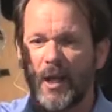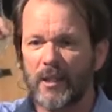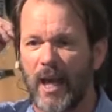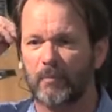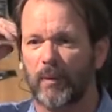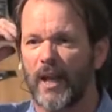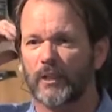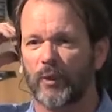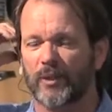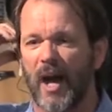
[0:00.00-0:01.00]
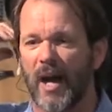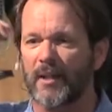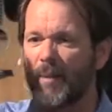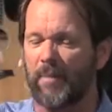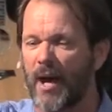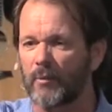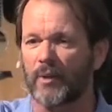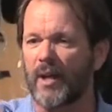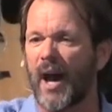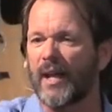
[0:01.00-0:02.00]
that place with God and that mountain
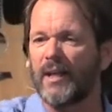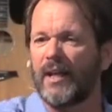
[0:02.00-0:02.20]
with God, and,